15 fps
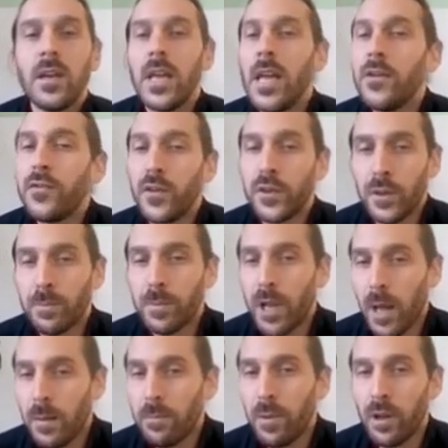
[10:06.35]
if you adopt
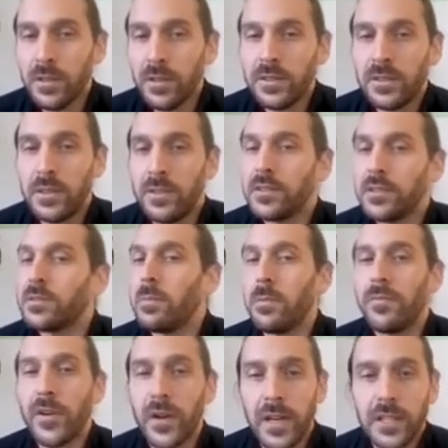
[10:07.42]
climate policy, this will be
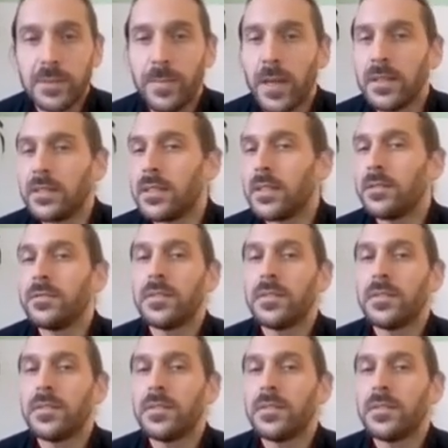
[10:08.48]
very expensive,